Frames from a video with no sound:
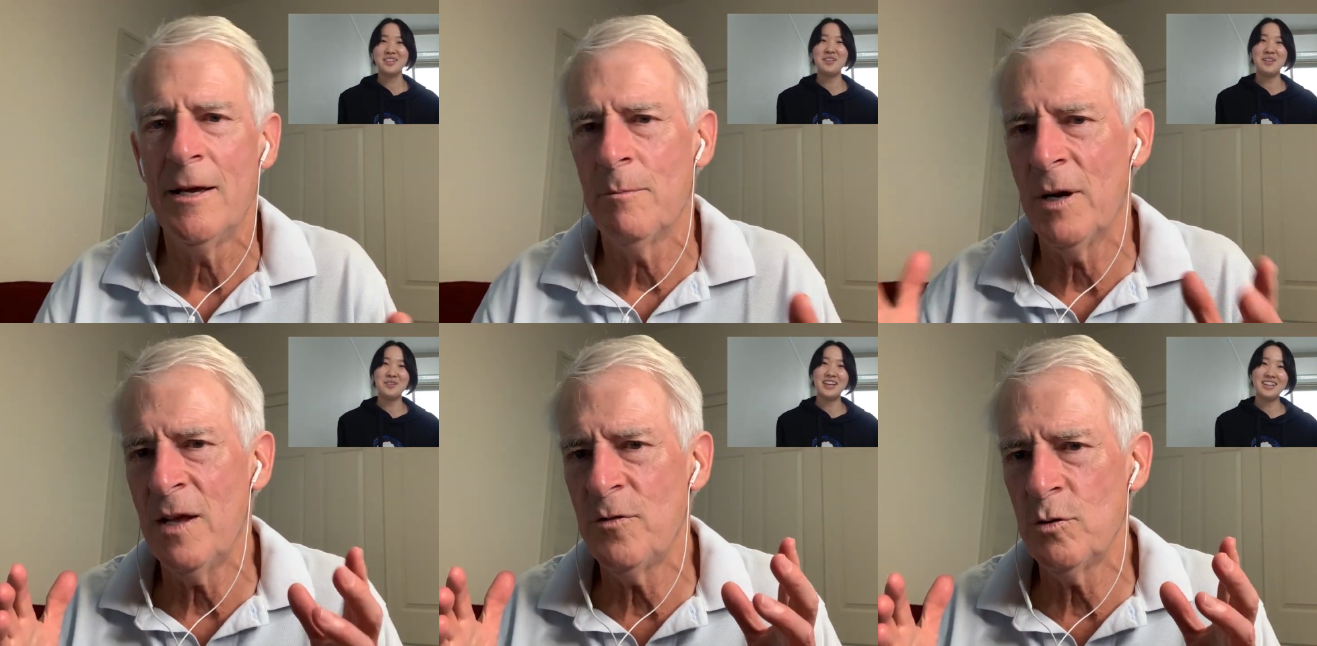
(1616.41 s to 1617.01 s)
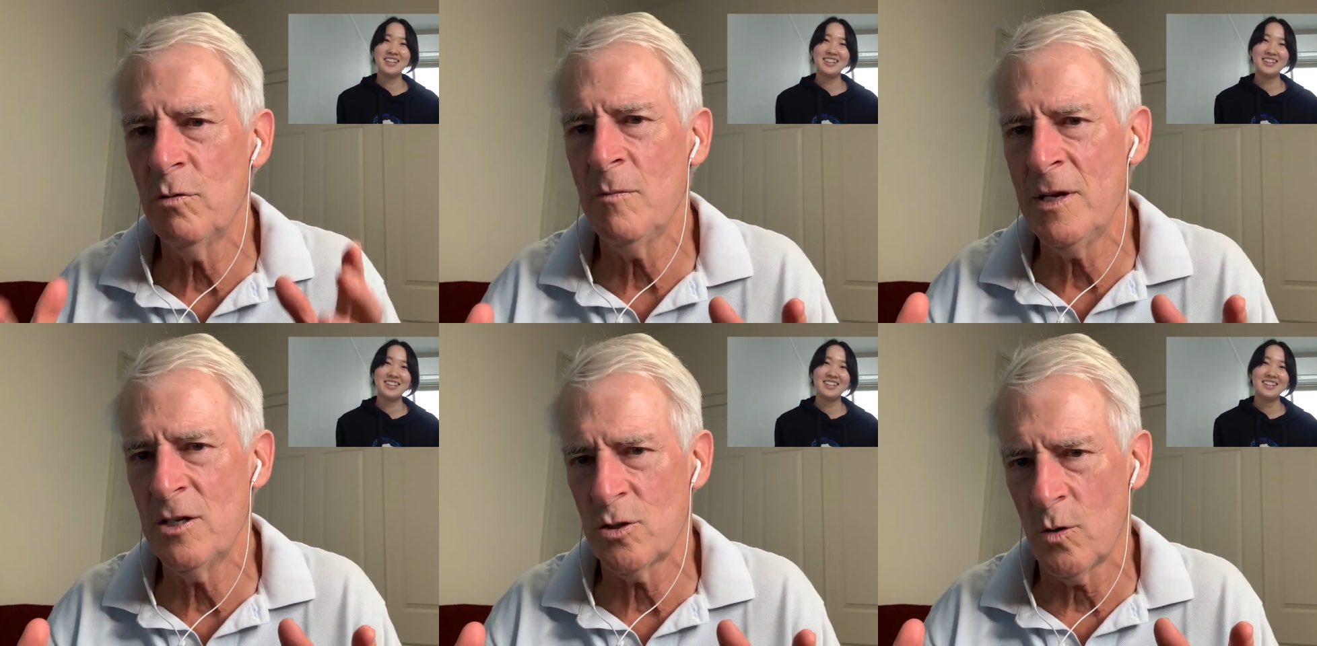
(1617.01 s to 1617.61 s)
Speaker 1: But if you do the
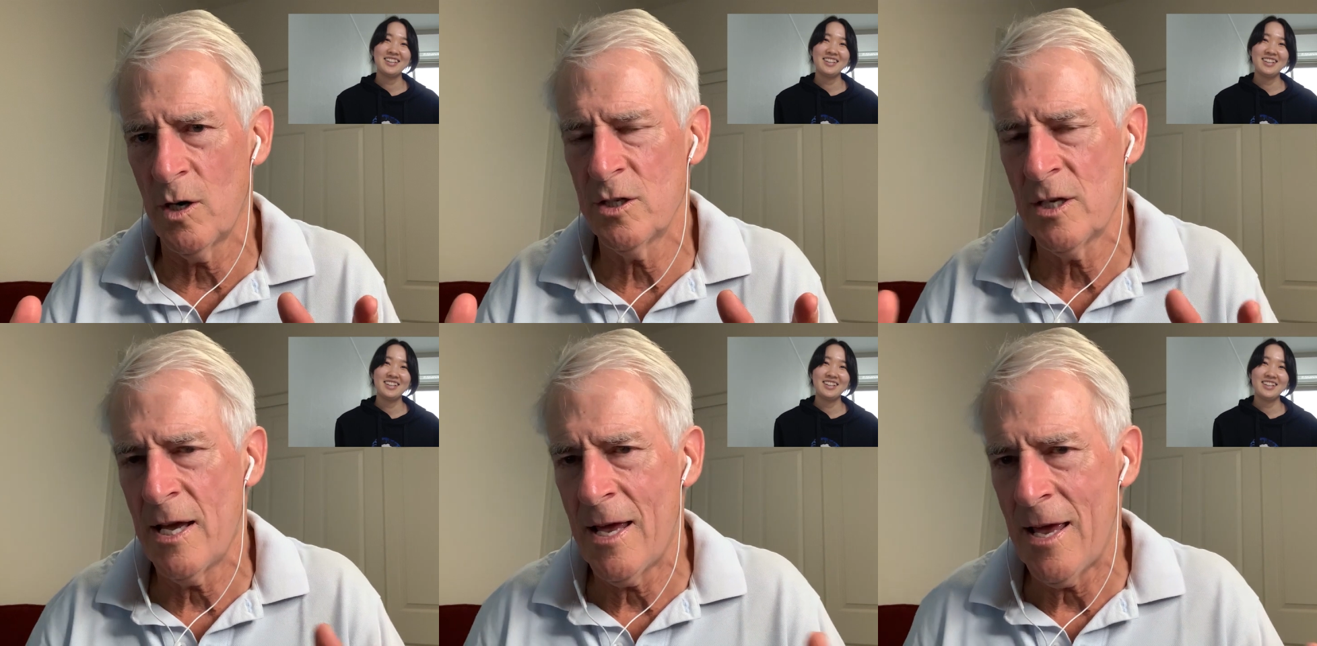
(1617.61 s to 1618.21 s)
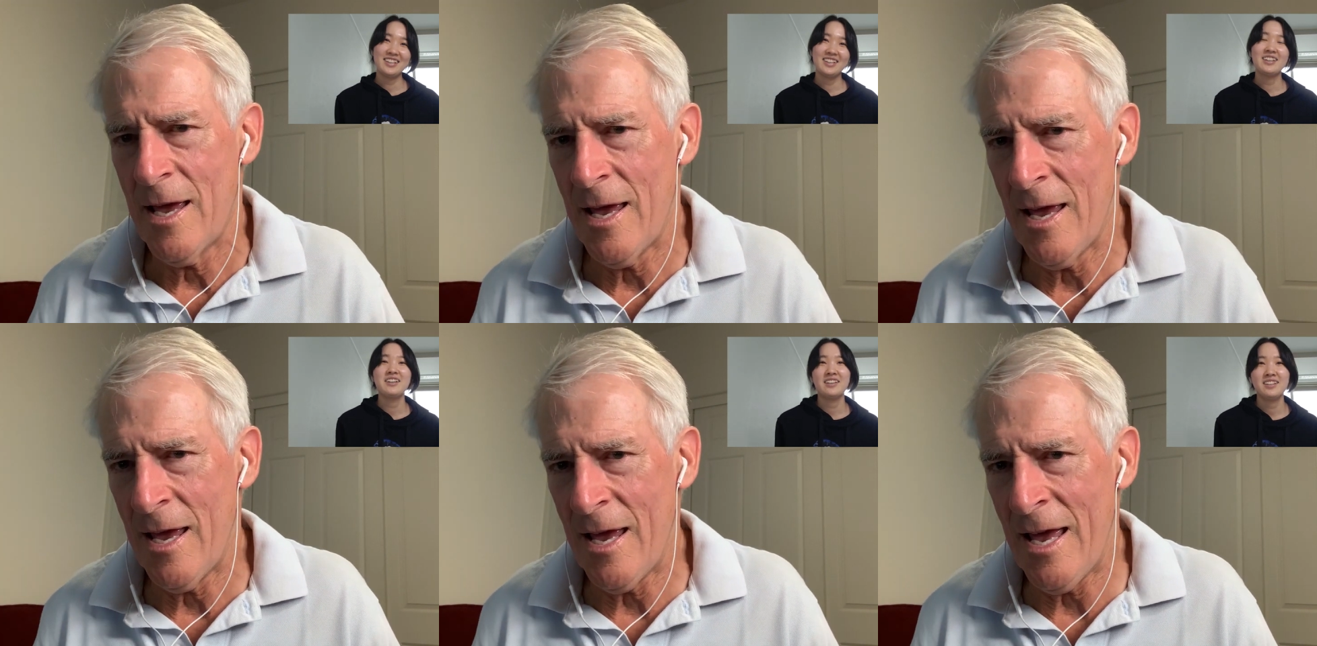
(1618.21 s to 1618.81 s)
mini stories,
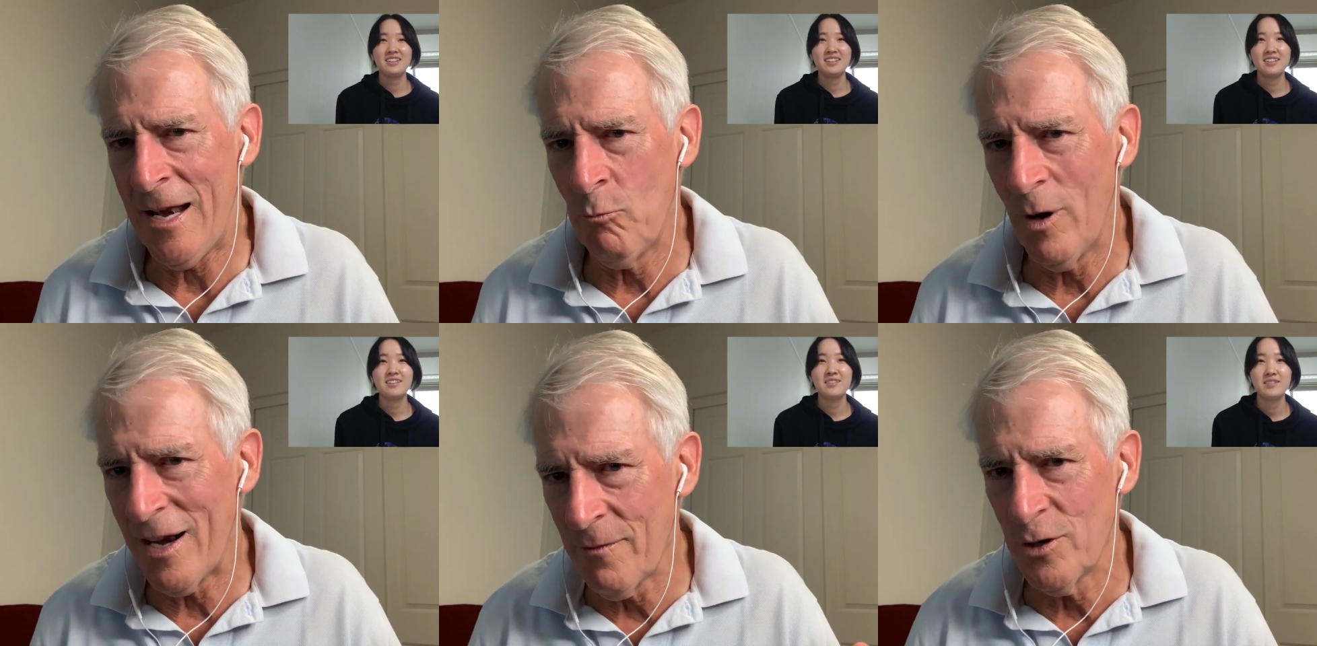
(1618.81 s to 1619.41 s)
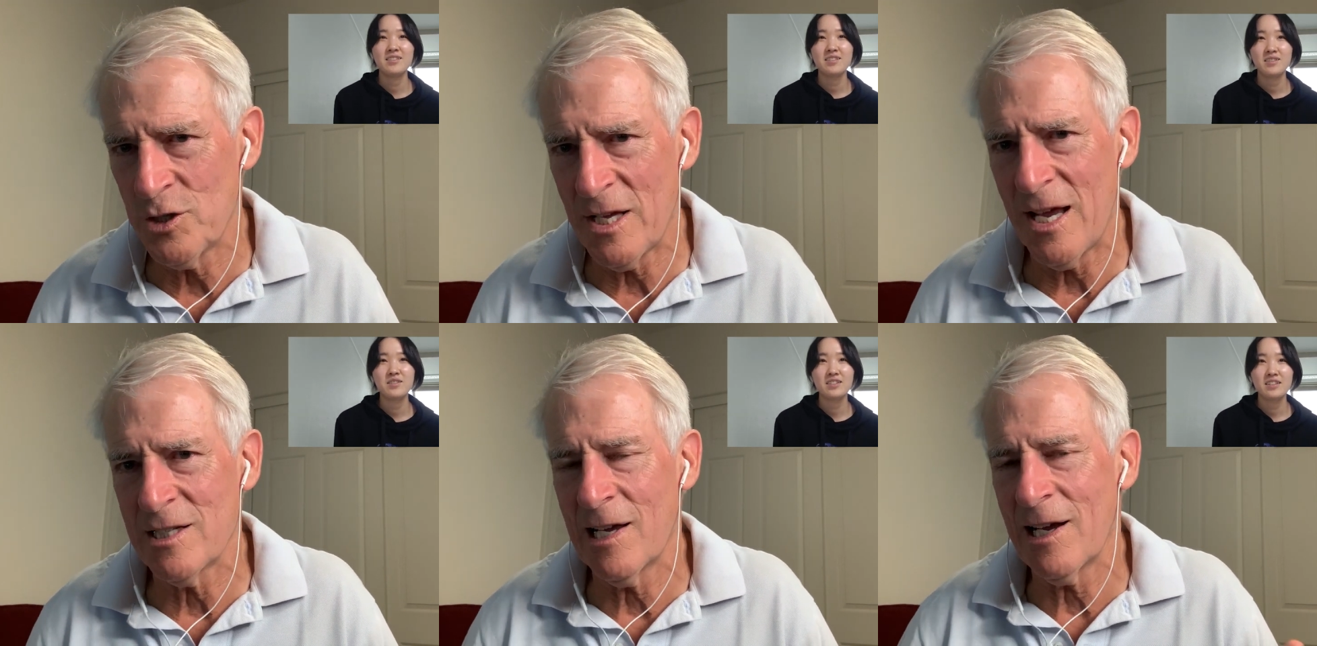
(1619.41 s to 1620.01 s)
at whatever
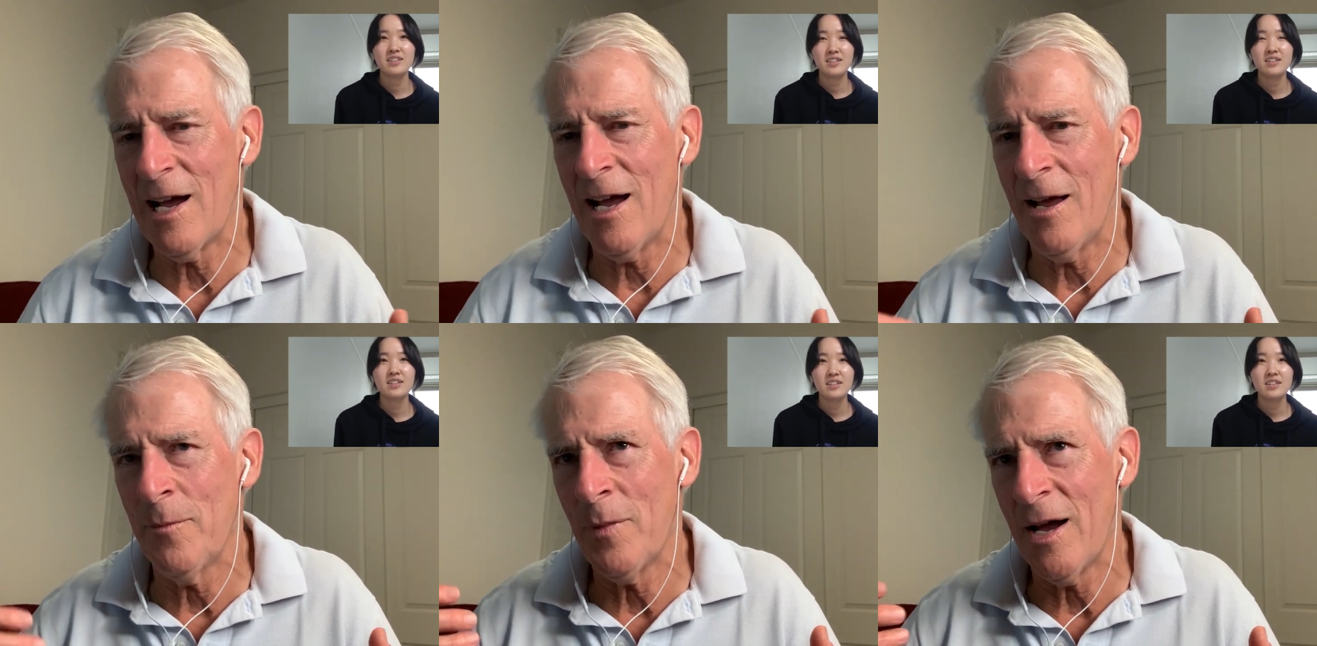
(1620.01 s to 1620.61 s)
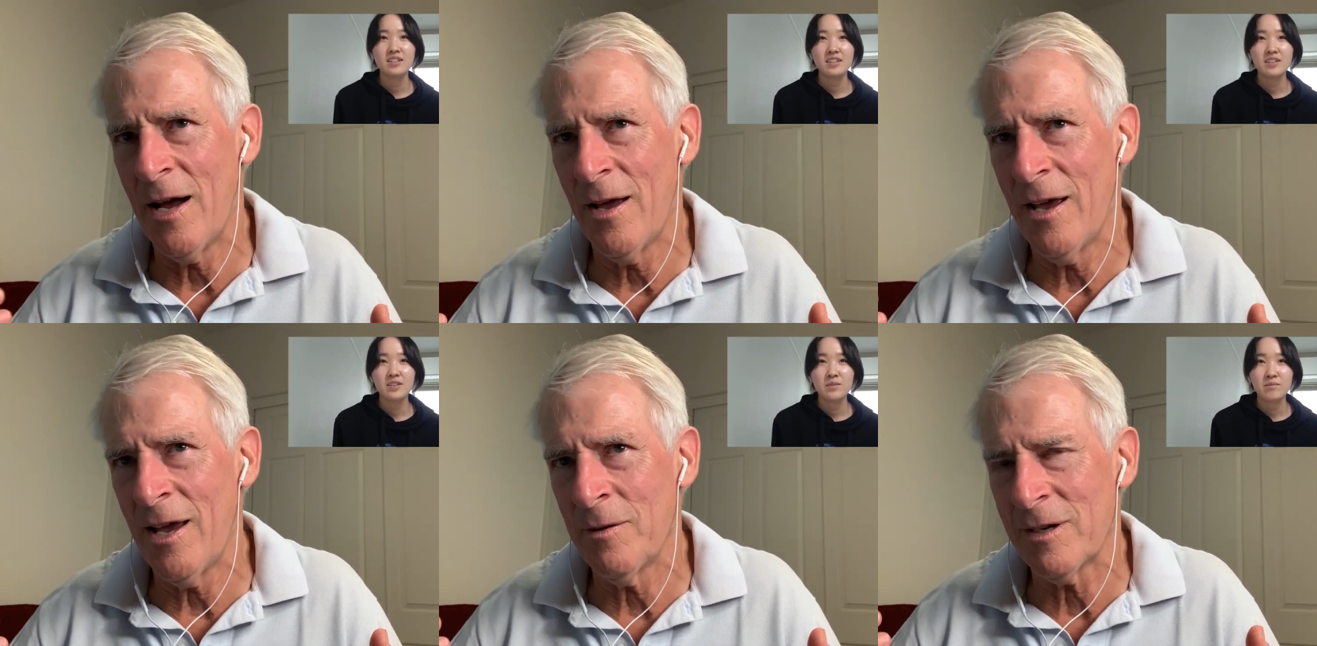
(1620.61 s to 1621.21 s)
stage, like
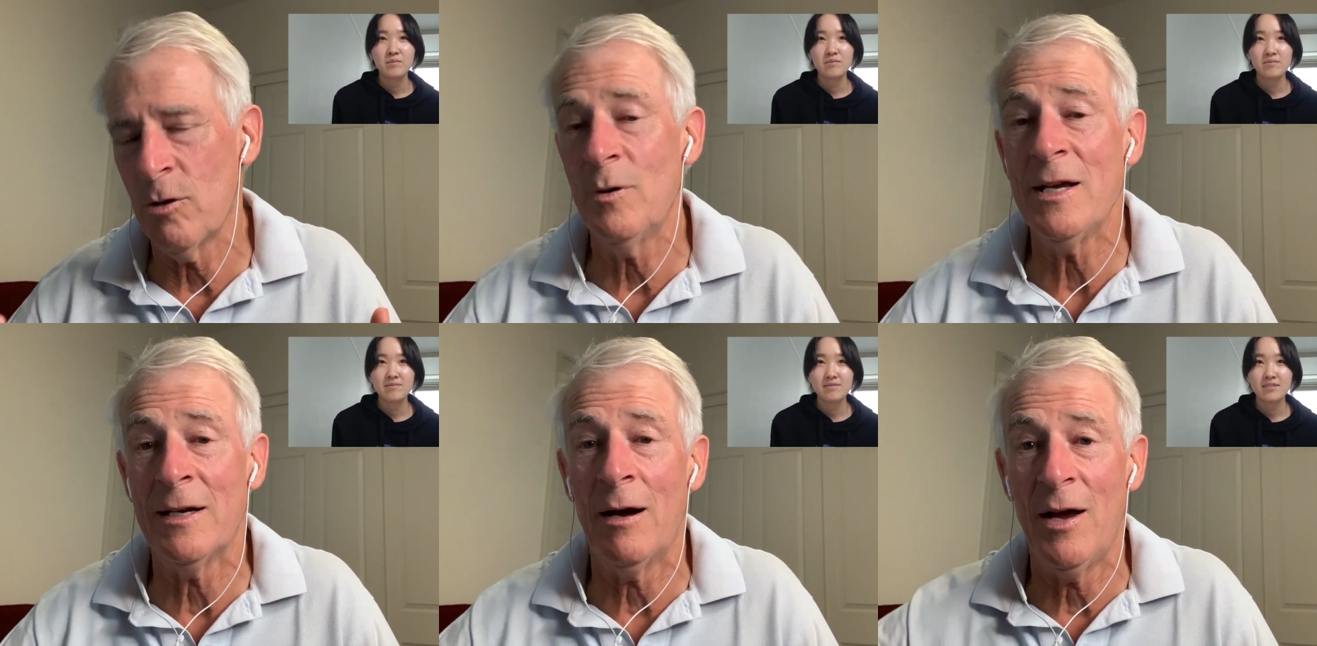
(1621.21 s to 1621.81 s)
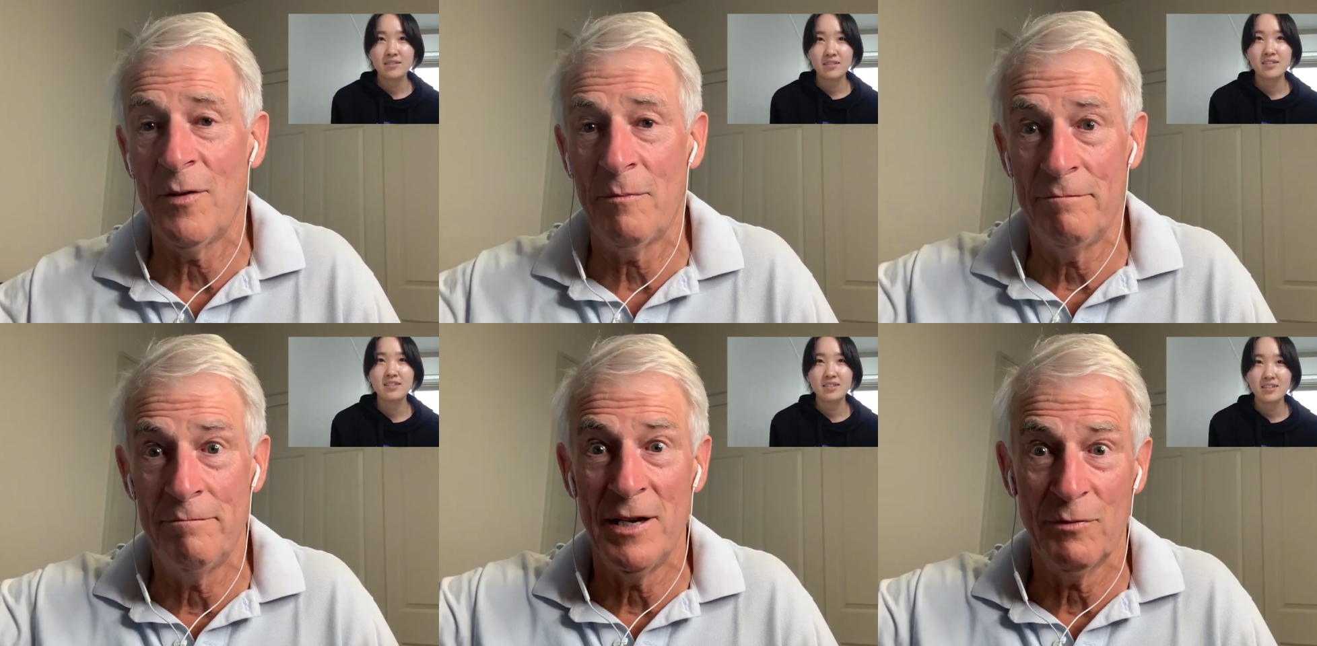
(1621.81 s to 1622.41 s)
in Korean, I have
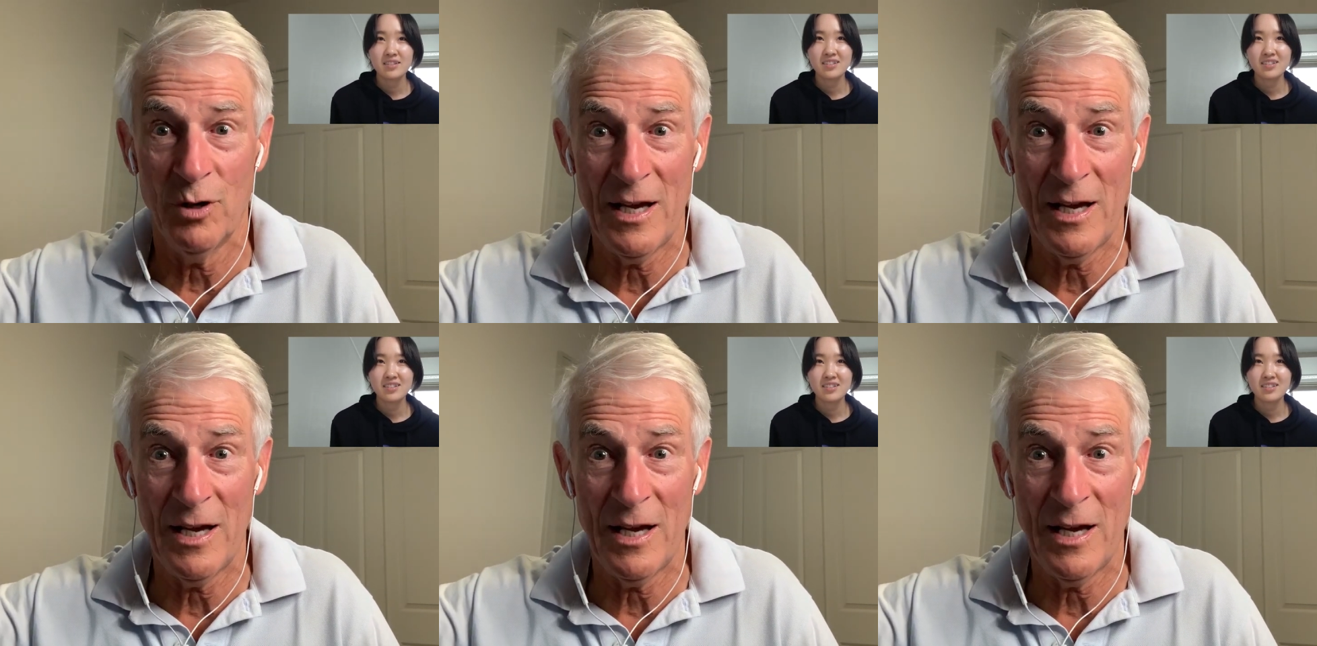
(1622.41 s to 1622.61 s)
a big